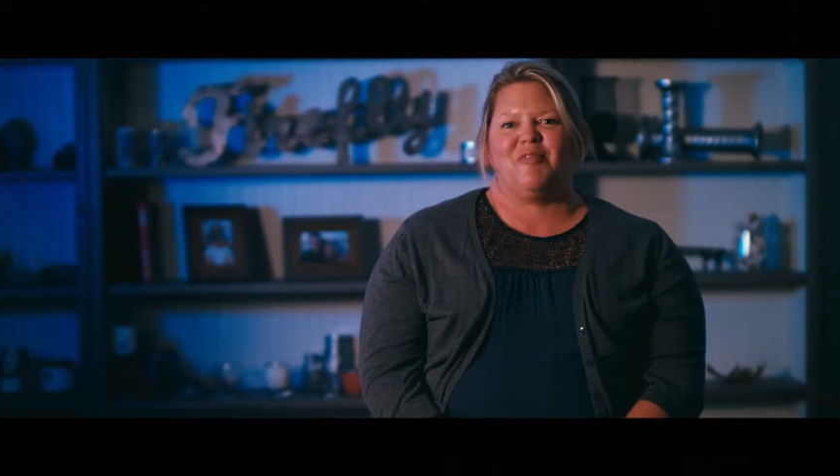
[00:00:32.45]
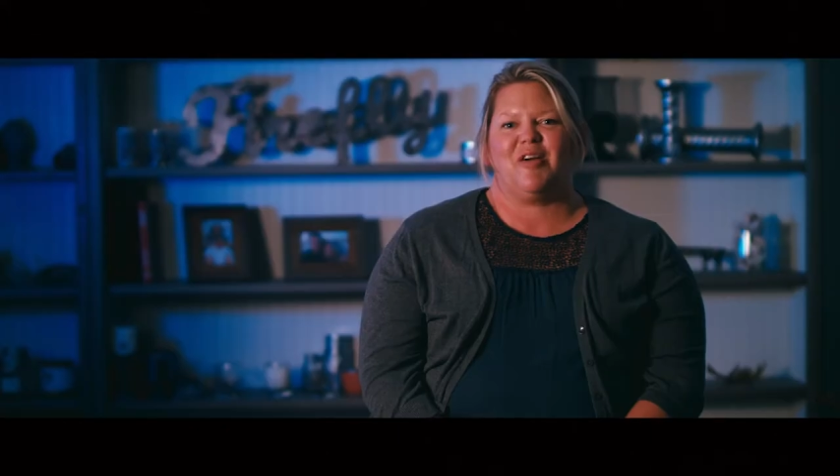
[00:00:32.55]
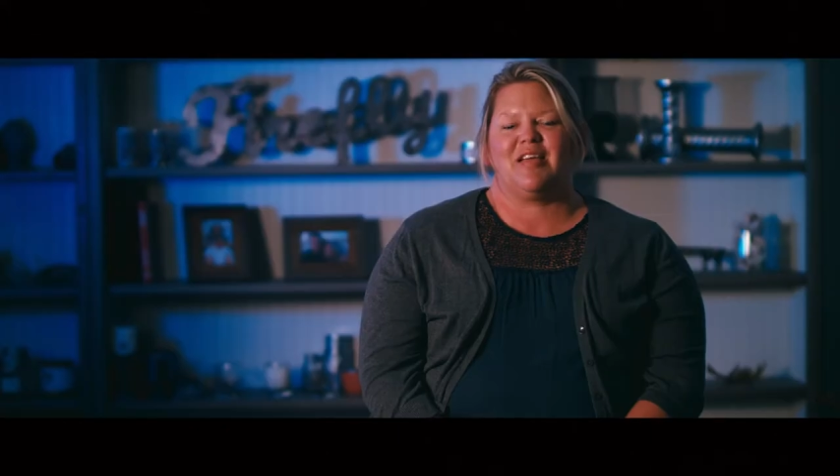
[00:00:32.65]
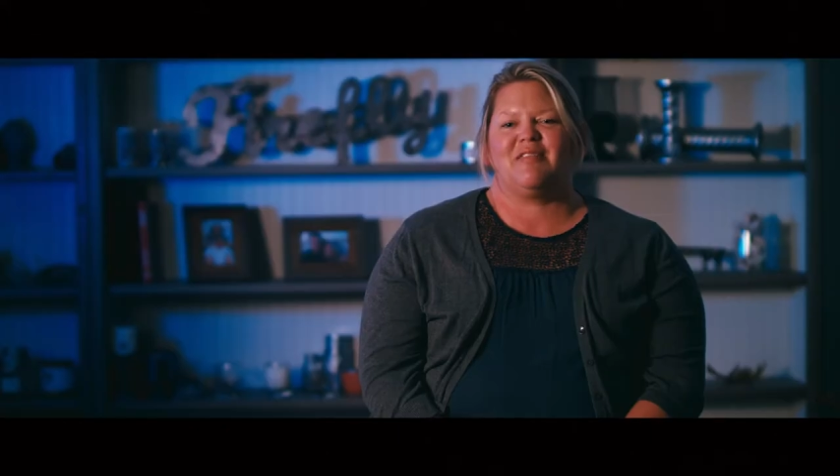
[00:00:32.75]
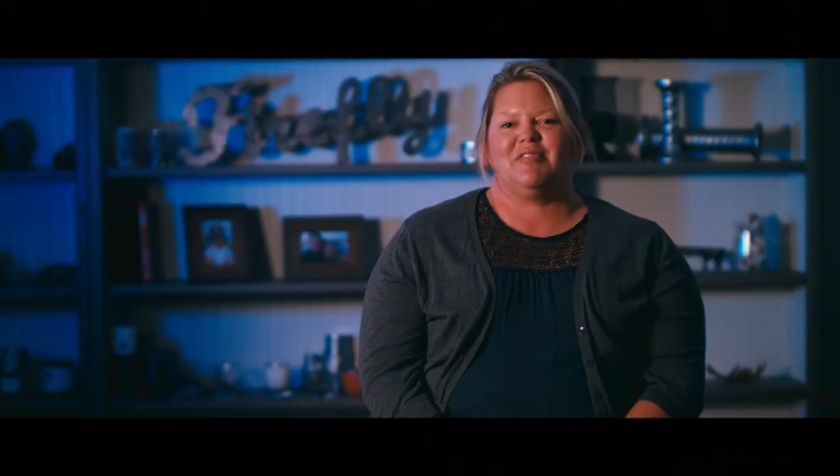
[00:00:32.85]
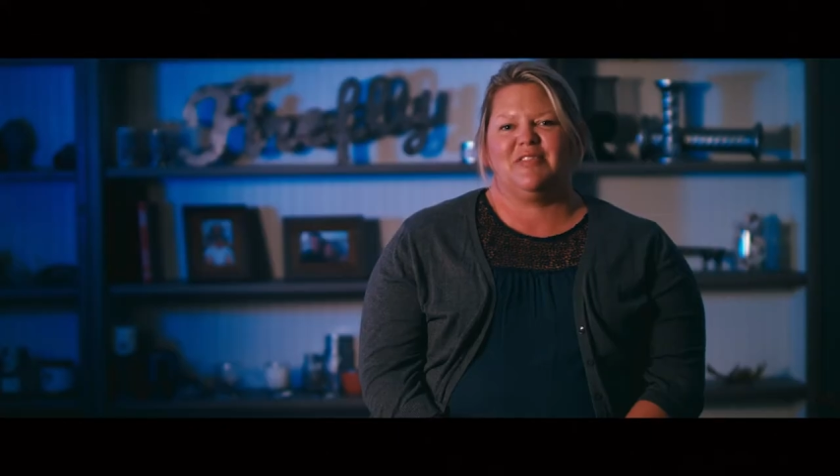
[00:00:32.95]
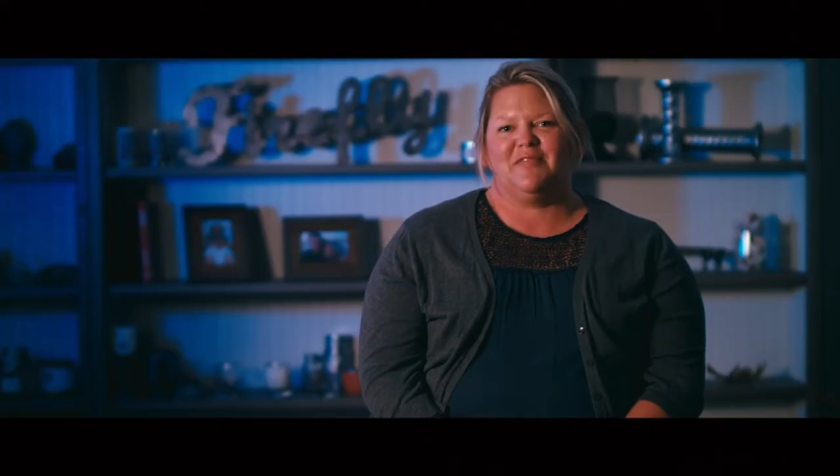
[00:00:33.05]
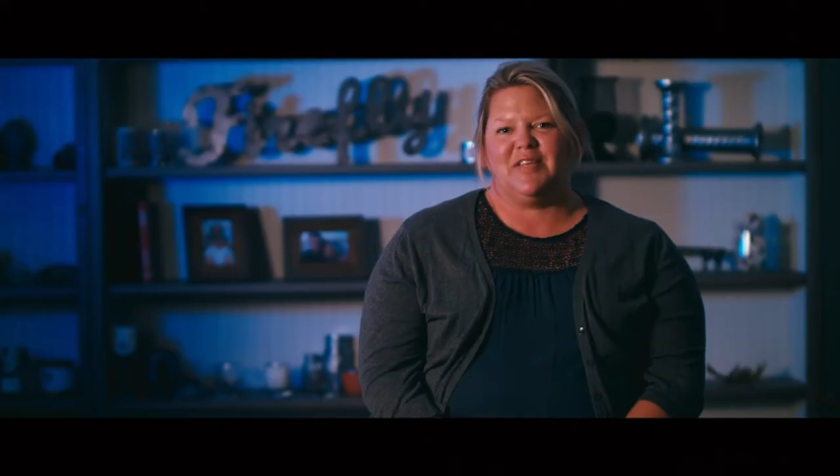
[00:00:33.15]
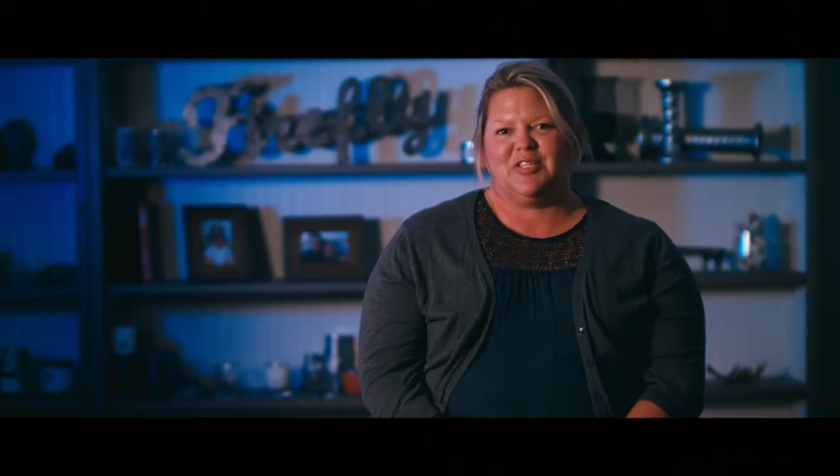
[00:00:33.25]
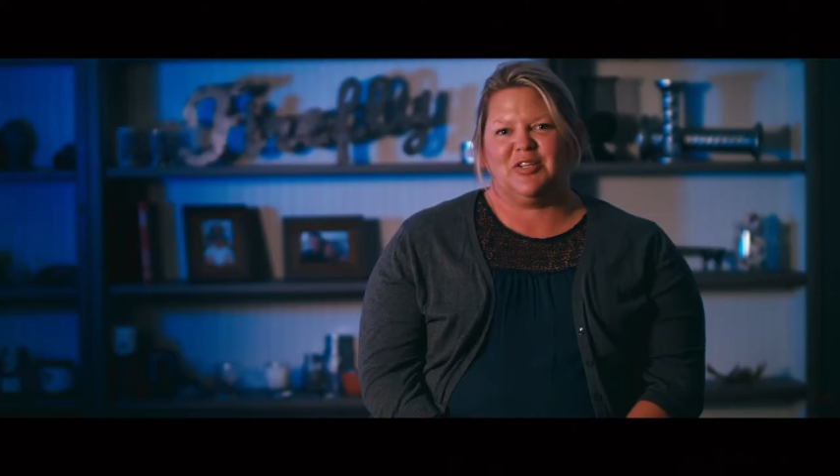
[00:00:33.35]
working with the
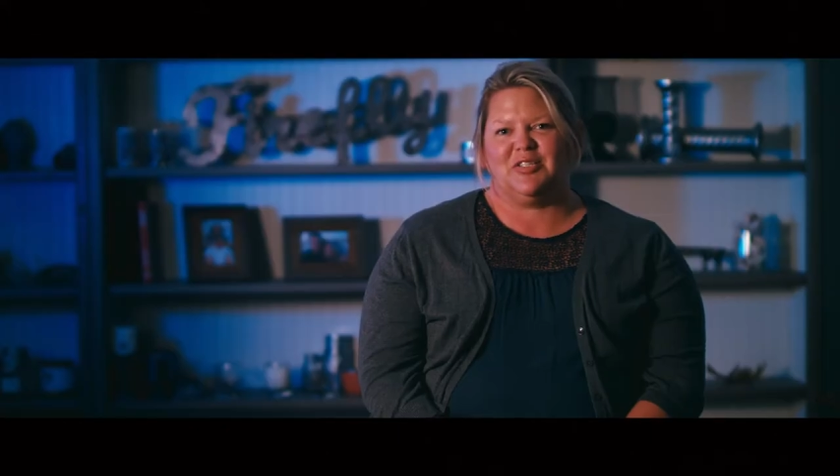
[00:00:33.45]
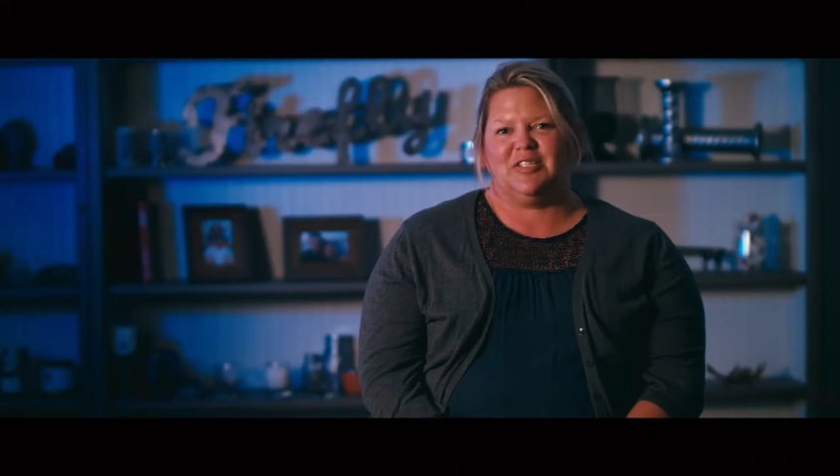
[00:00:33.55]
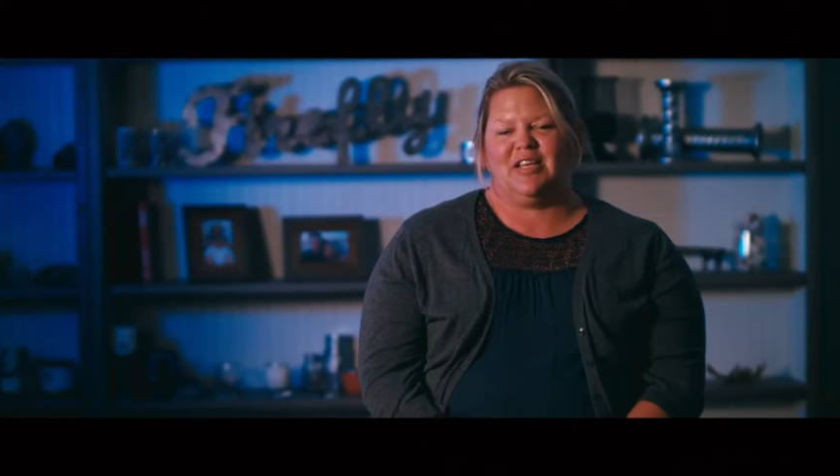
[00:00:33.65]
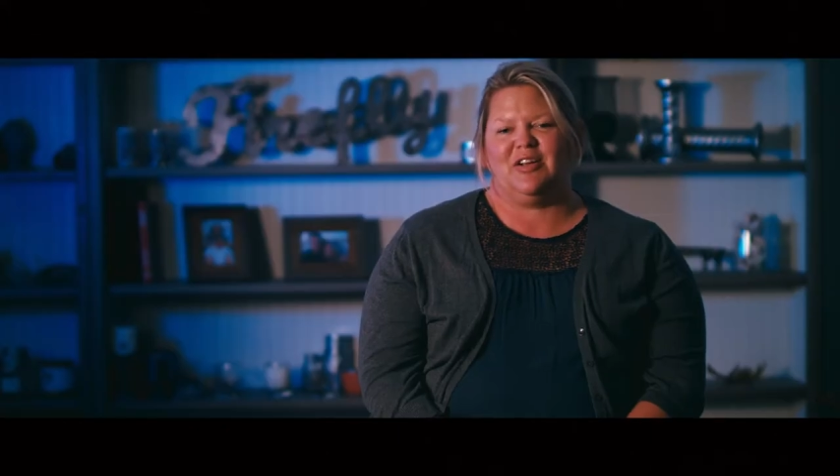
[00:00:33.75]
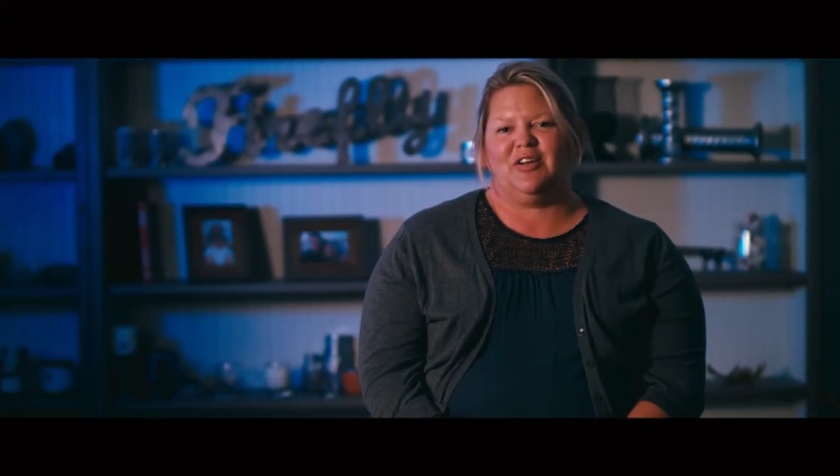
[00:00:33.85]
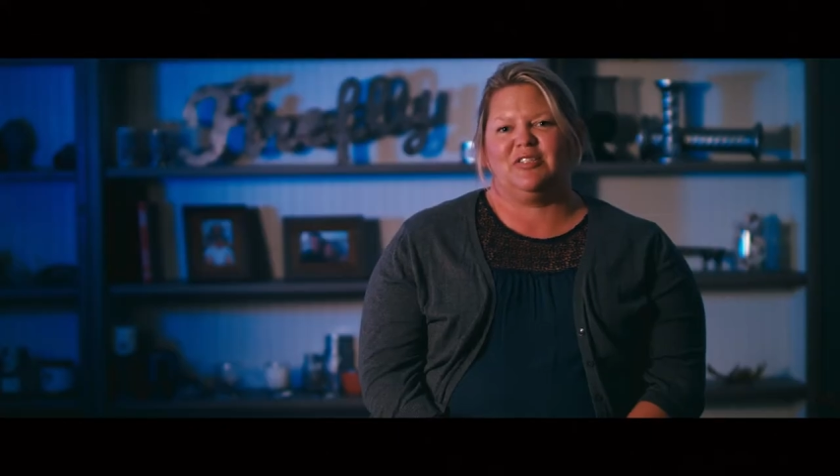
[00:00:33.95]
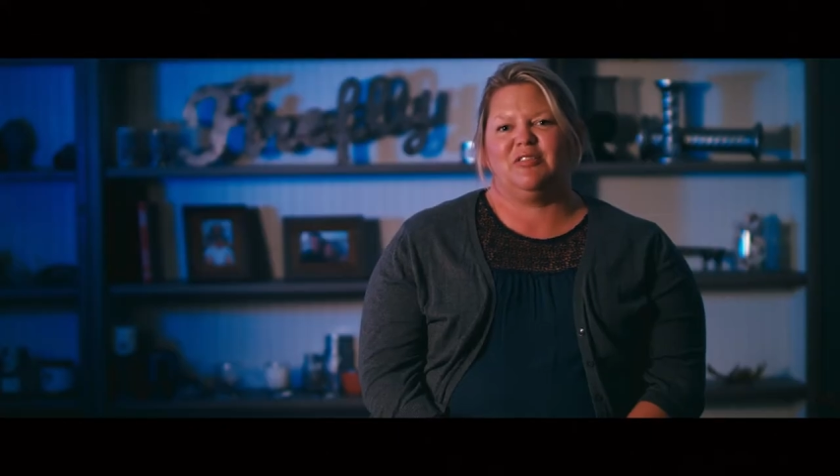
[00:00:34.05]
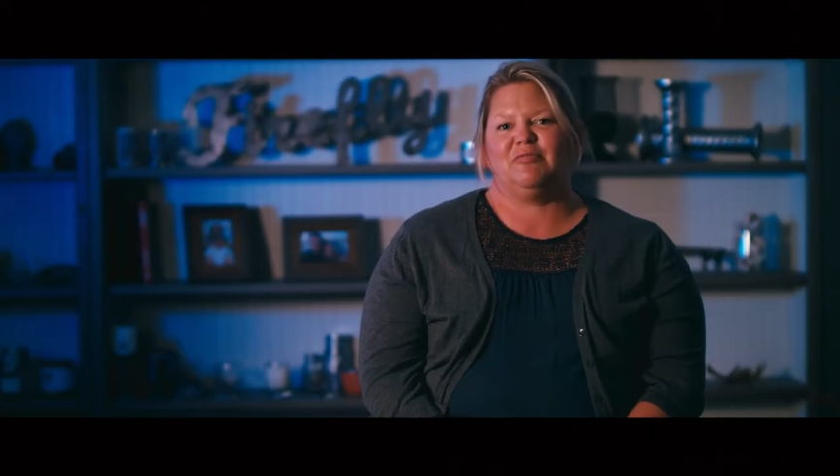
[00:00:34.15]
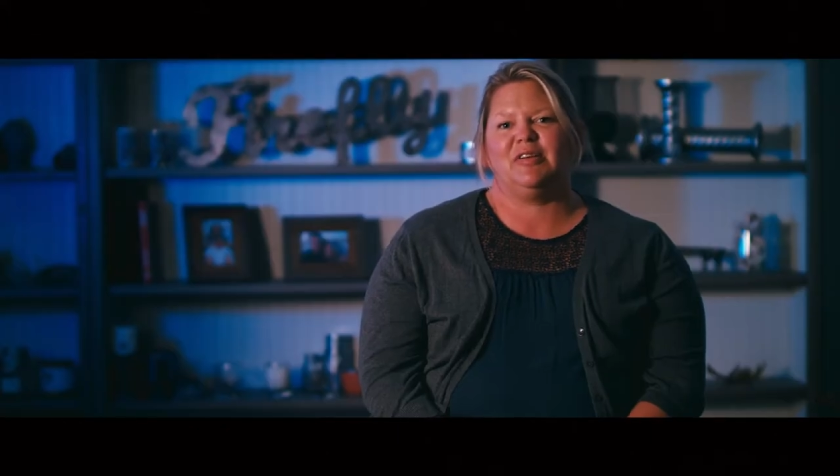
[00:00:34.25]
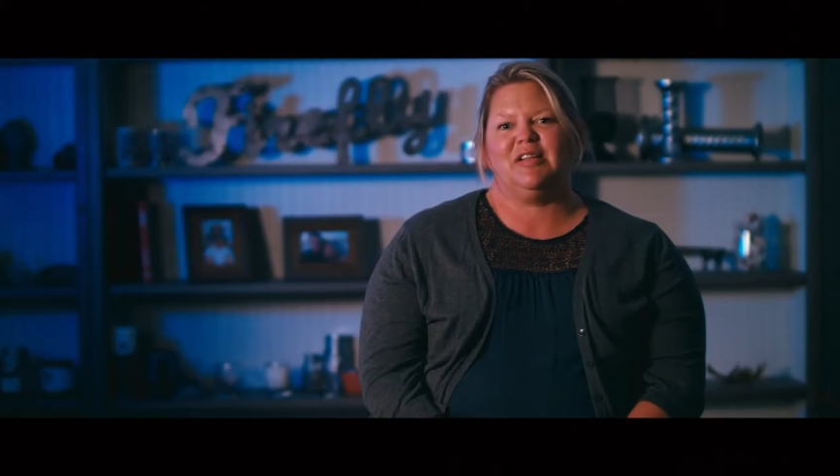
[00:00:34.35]
visitor center
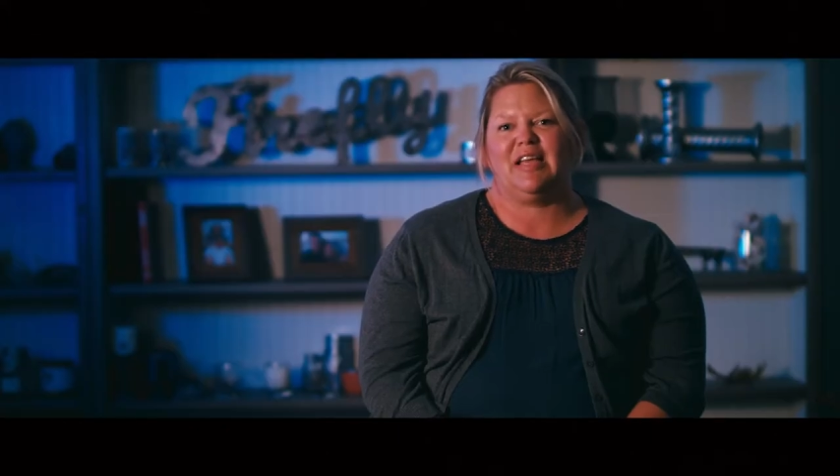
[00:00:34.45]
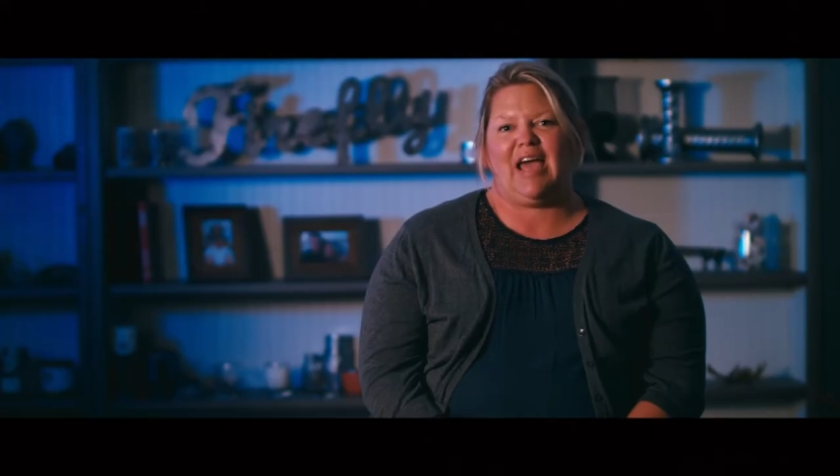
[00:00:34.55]
to really